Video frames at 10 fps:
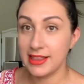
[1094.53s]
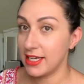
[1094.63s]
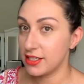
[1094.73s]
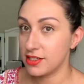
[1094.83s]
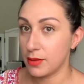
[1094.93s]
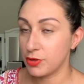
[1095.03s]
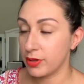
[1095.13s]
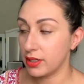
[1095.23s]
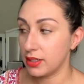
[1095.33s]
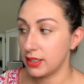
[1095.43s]
it stopped
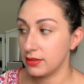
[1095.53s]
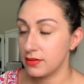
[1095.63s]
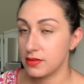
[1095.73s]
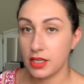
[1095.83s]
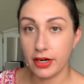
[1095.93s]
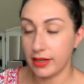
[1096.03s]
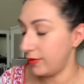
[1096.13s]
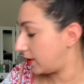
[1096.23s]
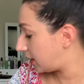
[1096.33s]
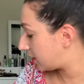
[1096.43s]
crinkling. Sorry if you
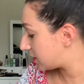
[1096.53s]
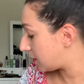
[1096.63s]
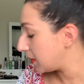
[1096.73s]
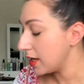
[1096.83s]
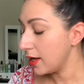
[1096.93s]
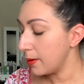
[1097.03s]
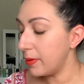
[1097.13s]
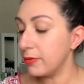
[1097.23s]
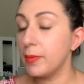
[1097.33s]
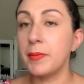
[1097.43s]
can hear some. But
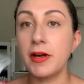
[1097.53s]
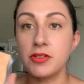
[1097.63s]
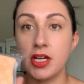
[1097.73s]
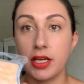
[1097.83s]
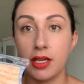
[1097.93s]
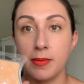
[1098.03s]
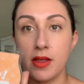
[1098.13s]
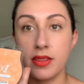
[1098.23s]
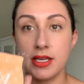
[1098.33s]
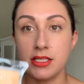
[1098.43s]
remember I was talking about
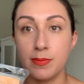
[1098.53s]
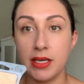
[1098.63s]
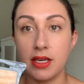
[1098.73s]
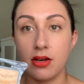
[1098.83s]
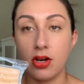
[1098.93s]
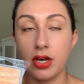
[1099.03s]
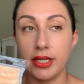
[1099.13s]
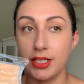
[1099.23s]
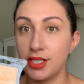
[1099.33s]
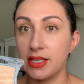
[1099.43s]
this being on
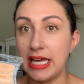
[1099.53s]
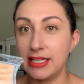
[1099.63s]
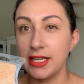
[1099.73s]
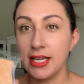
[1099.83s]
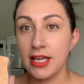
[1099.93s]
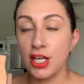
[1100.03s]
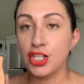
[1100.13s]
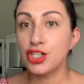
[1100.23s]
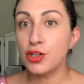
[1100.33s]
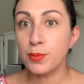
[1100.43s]
that
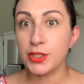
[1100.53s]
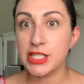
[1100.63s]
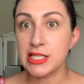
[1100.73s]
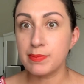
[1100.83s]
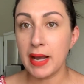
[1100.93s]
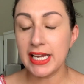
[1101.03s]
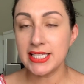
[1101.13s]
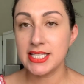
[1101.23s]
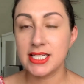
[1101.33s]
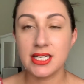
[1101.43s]
super
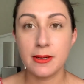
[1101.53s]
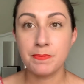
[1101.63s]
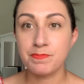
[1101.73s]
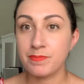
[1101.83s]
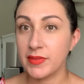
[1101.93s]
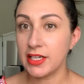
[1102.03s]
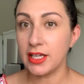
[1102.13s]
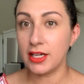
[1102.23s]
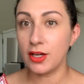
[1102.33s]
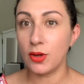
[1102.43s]
spiced, you
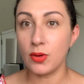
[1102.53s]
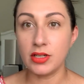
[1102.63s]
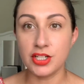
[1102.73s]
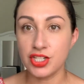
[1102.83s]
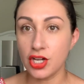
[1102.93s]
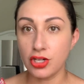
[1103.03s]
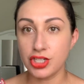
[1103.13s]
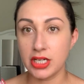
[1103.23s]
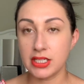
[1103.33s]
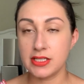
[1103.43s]
know,
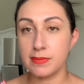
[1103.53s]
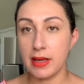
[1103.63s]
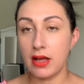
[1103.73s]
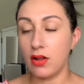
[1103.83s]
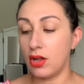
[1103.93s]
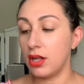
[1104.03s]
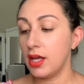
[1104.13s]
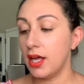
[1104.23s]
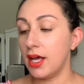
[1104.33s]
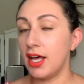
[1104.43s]
nostalgic smell
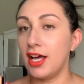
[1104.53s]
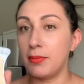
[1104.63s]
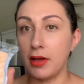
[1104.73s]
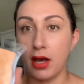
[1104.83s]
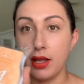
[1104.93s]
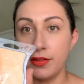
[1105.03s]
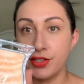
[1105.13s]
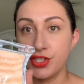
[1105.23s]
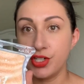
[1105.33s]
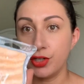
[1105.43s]
on the
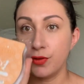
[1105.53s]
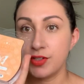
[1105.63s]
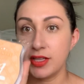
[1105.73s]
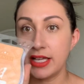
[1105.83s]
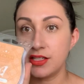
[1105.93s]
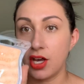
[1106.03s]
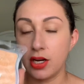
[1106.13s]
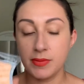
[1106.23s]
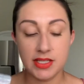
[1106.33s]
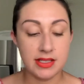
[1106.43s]
stove. So that's Autumn
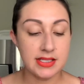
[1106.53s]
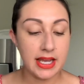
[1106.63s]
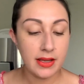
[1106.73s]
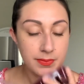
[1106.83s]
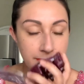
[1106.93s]
Sunset.